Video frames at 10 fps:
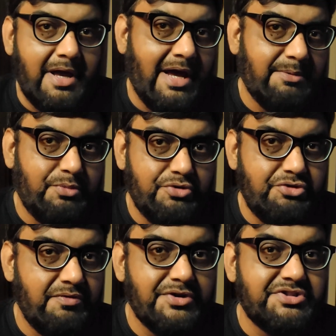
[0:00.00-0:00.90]
at both
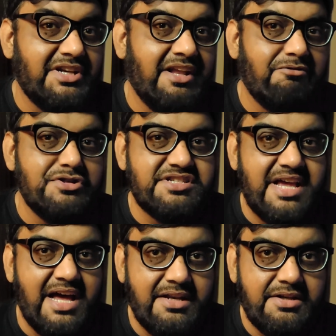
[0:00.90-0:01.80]
university levels
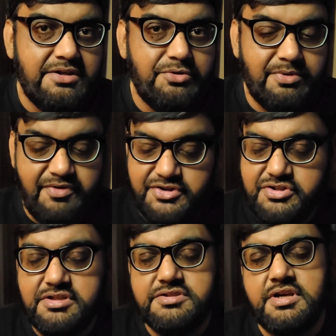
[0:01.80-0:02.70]
and to
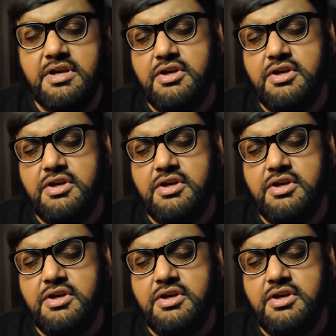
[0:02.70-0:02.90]
professionals.